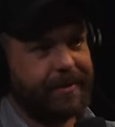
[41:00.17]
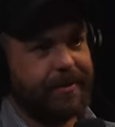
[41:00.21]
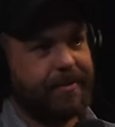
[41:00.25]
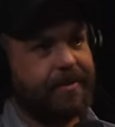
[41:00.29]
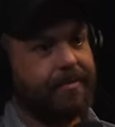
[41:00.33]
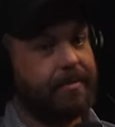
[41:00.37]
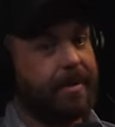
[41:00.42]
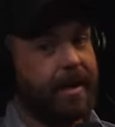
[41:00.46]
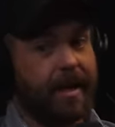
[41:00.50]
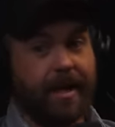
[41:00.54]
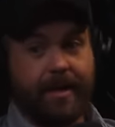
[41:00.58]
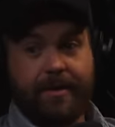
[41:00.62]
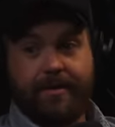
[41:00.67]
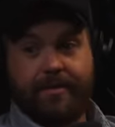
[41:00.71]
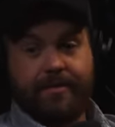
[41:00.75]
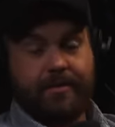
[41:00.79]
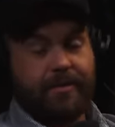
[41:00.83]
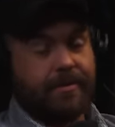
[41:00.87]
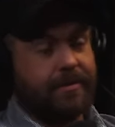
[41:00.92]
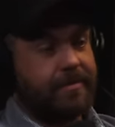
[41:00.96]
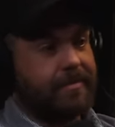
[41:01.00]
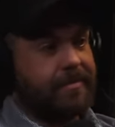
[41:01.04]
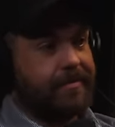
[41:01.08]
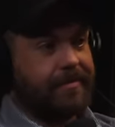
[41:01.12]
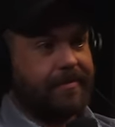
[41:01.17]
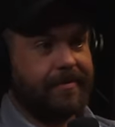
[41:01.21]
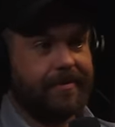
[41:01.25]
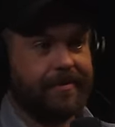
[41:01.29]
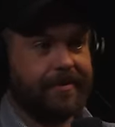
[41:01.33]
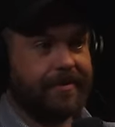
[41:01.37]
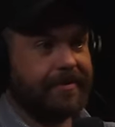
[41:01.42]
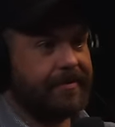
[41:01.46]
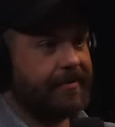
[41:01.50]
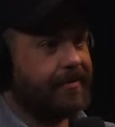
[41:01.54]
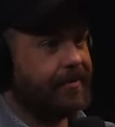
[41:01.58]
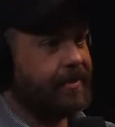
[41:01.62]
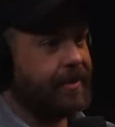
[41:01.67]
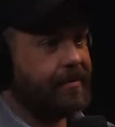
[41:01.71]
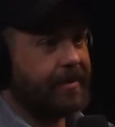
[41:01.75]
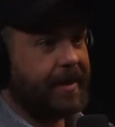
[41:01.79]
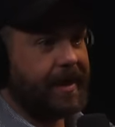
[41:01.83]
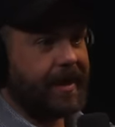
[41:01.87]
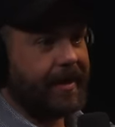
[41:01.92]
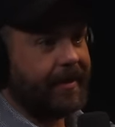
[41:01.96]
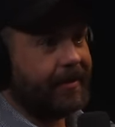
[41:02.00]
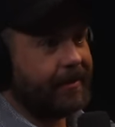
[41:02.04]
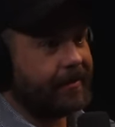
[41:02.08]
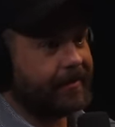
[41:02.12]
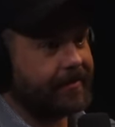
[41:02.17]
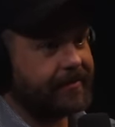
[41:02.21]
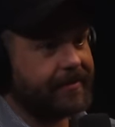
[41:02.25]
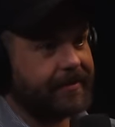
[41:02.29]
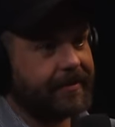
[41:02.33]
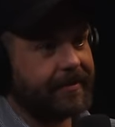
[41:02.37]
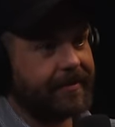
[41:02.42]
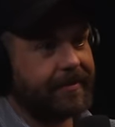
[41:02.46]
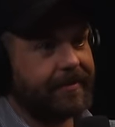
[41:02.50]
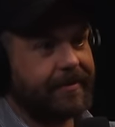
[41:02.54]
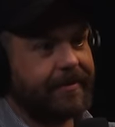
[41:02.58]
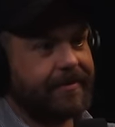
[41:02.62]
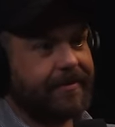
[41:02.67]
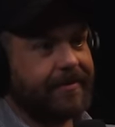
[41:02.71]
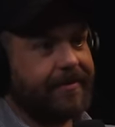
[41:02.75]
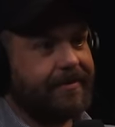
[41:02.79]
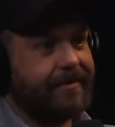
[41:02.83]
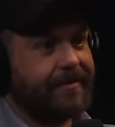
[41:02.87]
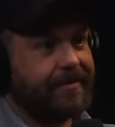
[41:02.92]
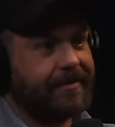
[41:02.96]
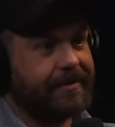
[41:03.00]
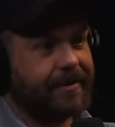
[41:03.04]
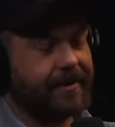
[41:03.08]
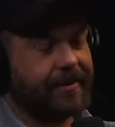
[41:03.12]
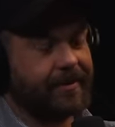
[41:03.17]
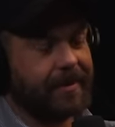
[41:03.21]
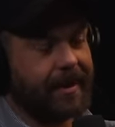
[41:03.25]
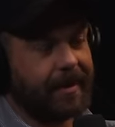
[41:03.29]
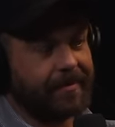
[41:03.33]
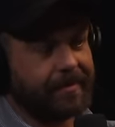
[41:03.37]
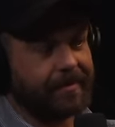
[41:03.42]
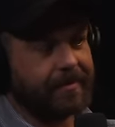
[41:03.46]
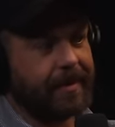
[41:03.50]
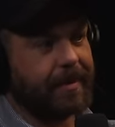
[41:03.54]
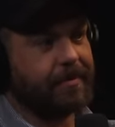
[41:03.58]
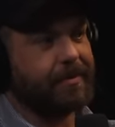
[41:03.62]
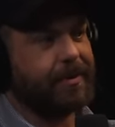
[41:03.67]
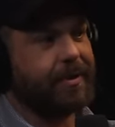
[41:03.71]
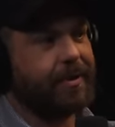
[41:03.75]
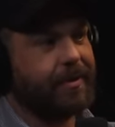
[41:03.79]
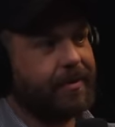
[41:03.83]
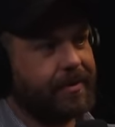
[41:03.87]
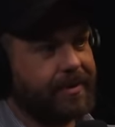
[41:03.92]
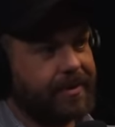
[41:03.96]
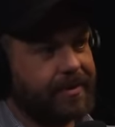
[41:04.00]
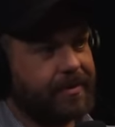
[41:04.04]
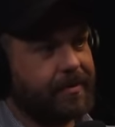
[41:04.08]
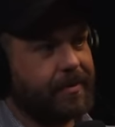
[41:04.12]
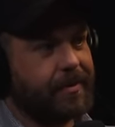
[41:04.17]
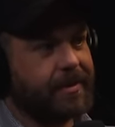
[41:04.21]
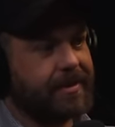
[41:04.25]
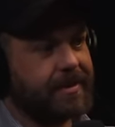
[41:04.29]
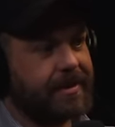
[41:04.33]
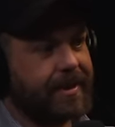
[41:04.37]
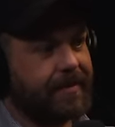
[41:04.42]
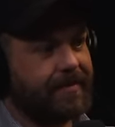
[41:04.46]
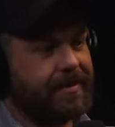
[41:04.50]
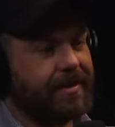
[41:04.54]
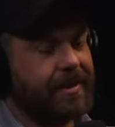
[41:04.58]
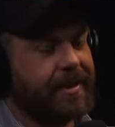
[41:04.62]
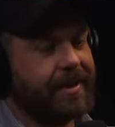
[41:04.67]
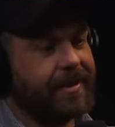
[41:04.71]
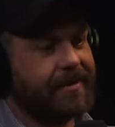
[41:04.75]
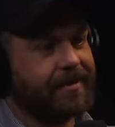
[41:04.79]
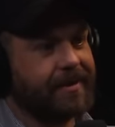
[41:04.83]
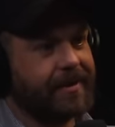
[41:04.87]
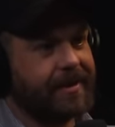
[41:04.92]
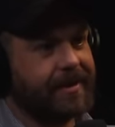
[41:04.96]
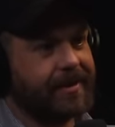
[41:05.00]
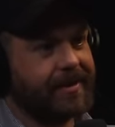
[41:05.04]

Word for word: to go to bed, I couldn't turn my head off. So I'm I'm curious to what seven days would